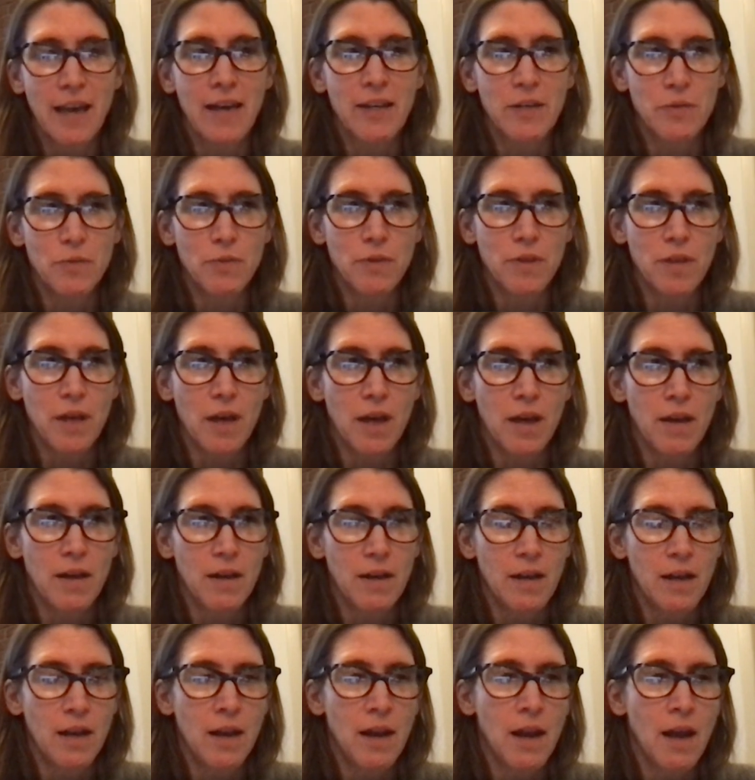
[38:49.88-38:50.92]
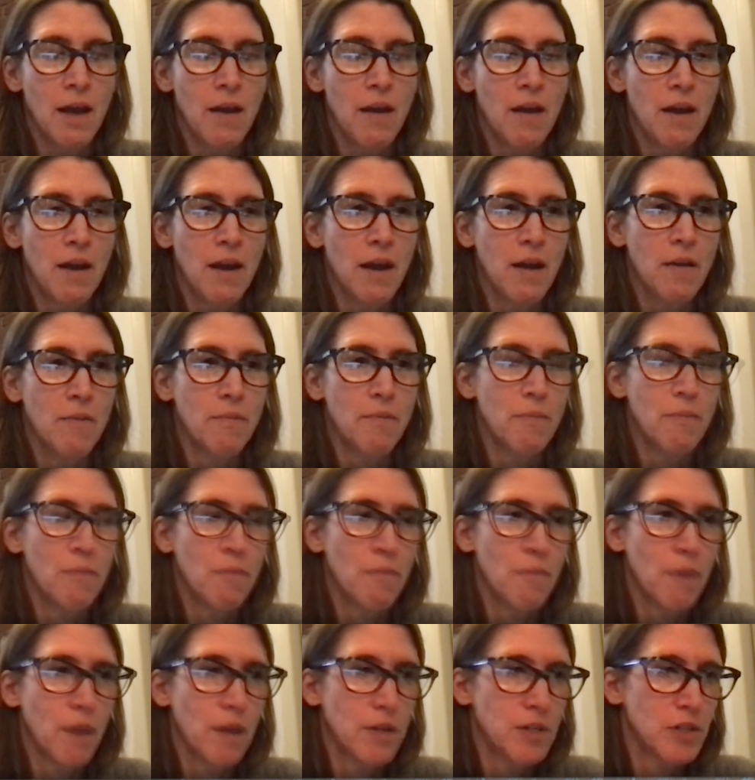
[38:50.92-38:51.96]
act with that and i and i
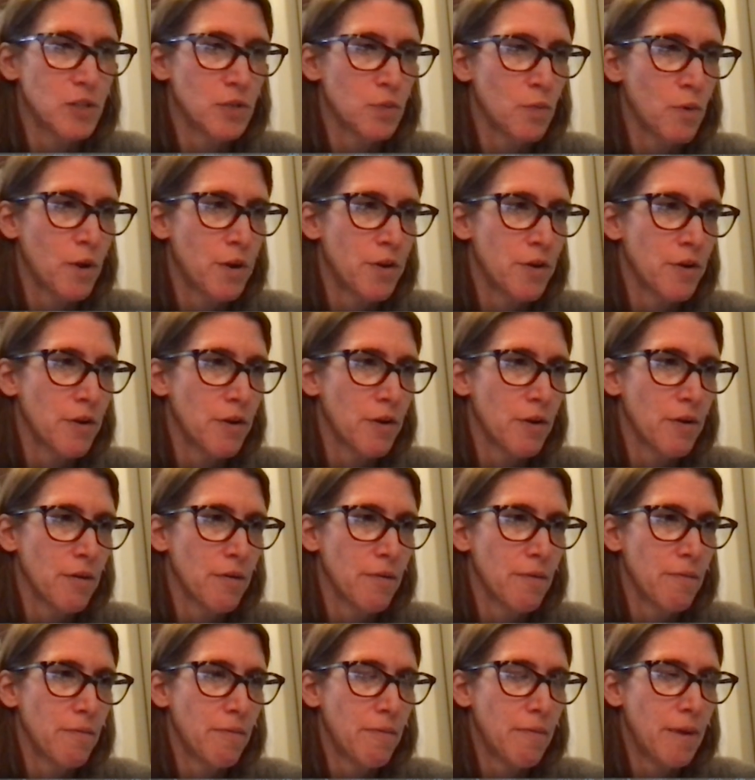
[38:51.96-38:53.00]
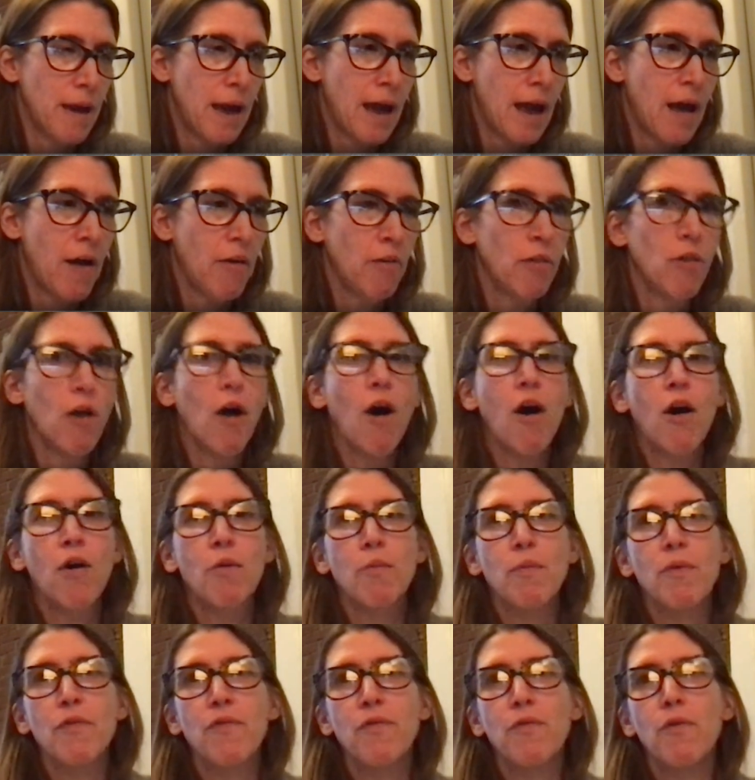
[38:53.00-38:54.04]
i just wonder how
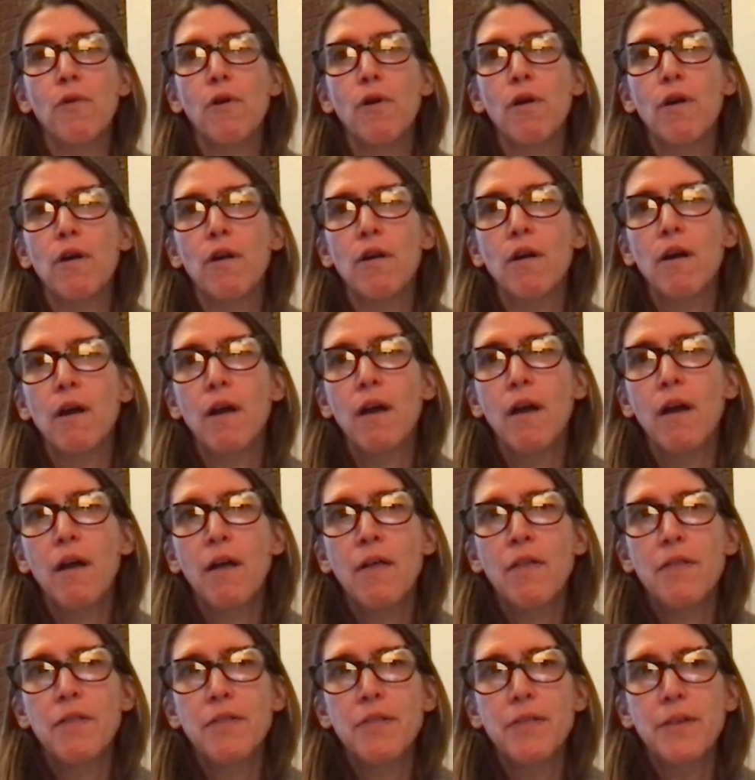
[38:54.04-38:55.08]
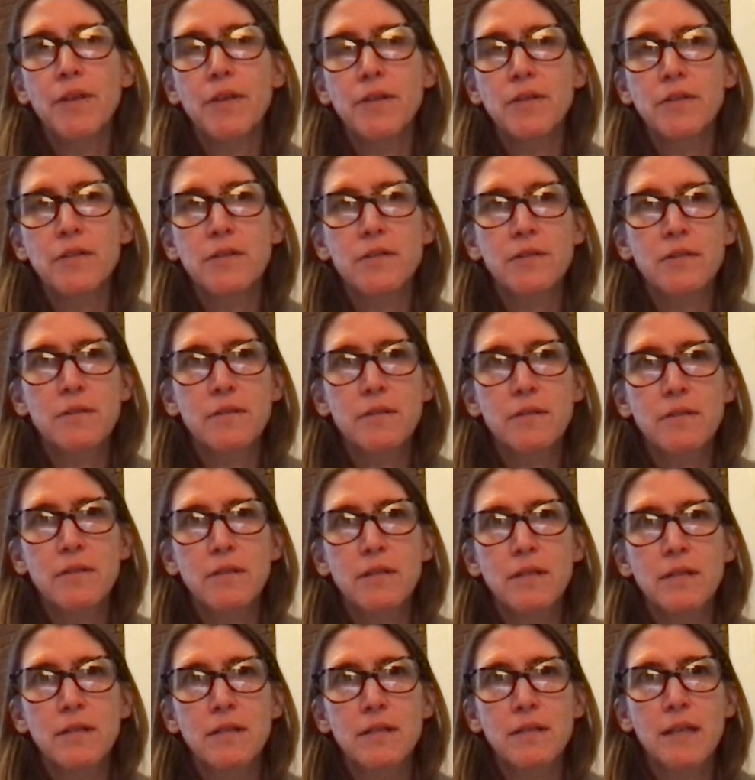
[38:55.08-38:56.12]
long before this
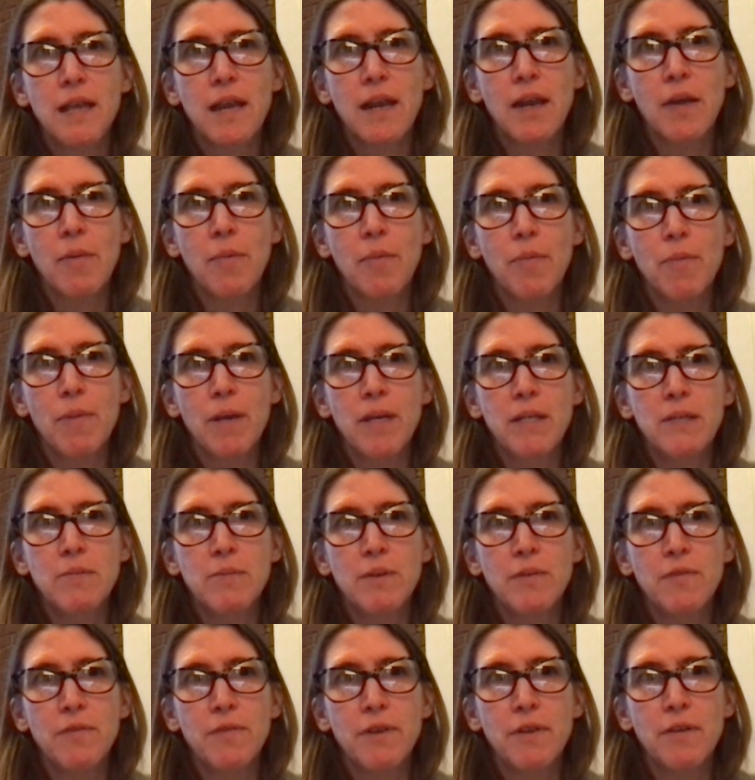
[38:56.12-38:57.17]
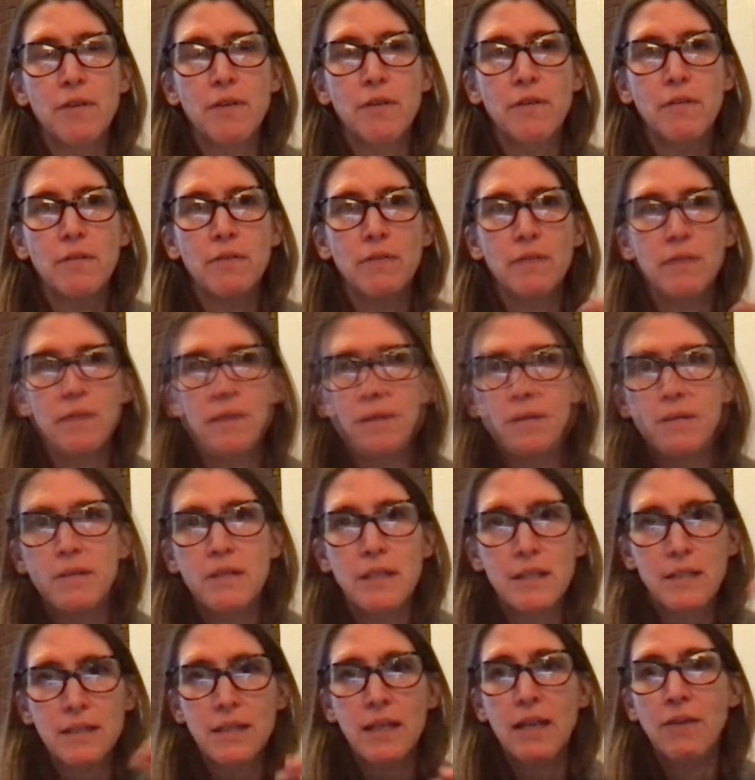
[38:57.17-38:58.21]
this setup makes me feel
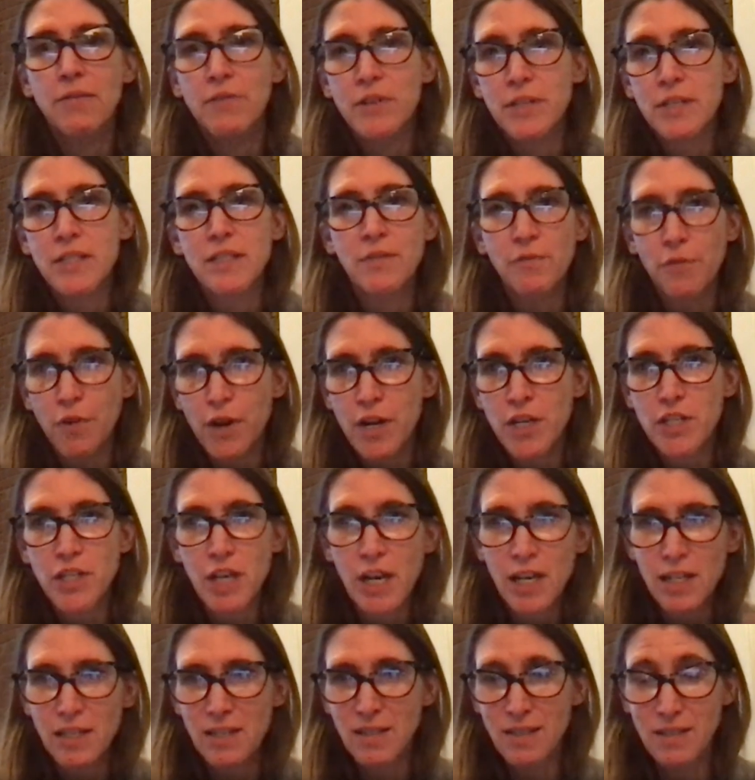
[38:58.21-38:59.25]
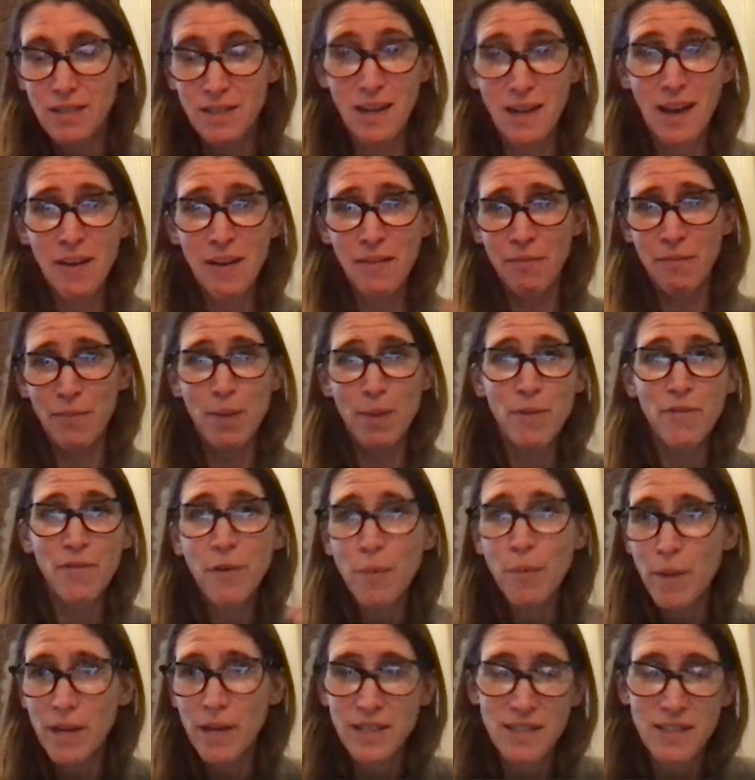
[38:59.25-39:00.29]
just even disenfranchised kind of maybe
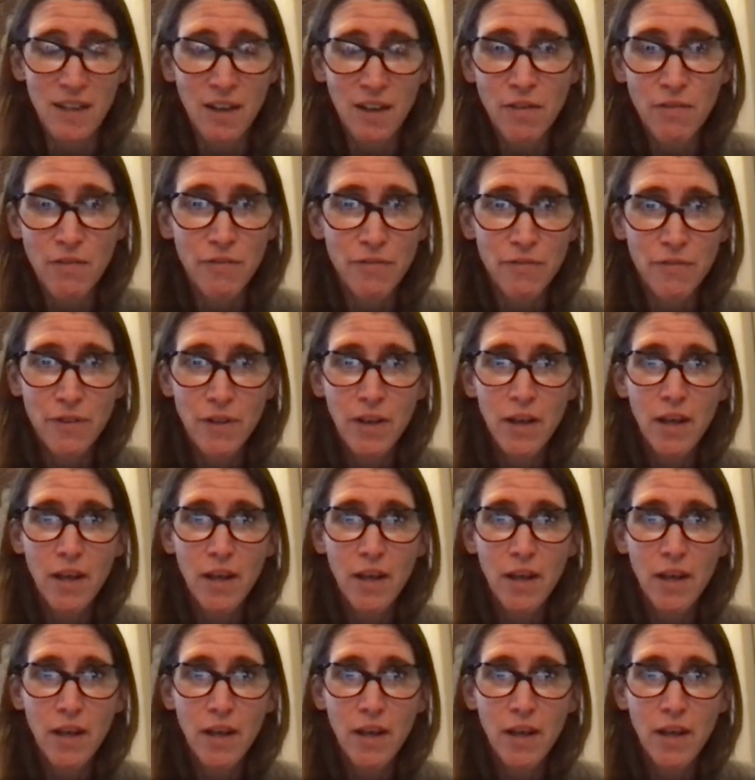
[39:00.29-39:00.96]
for myself